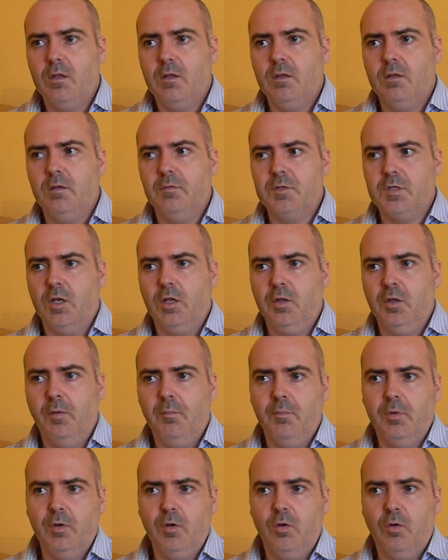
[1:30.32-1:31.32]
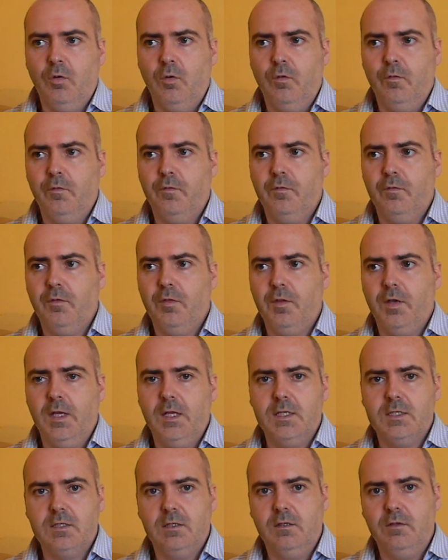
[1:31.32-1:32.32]
there's a number of
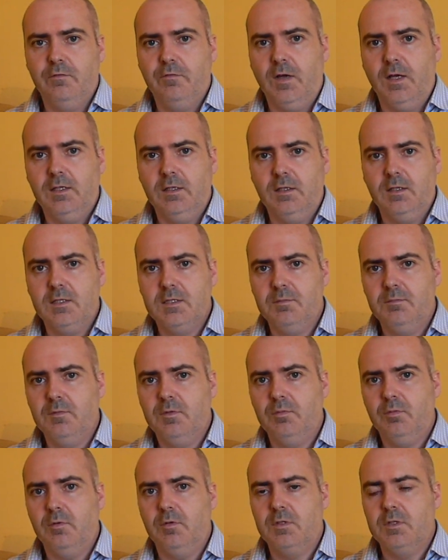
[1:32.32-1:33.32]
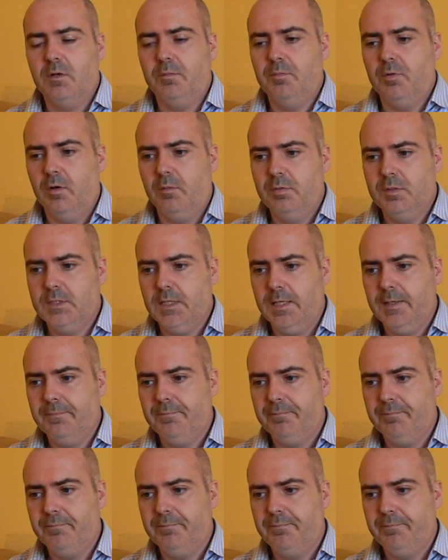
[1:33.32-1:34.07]
threats and vandalism towards our property.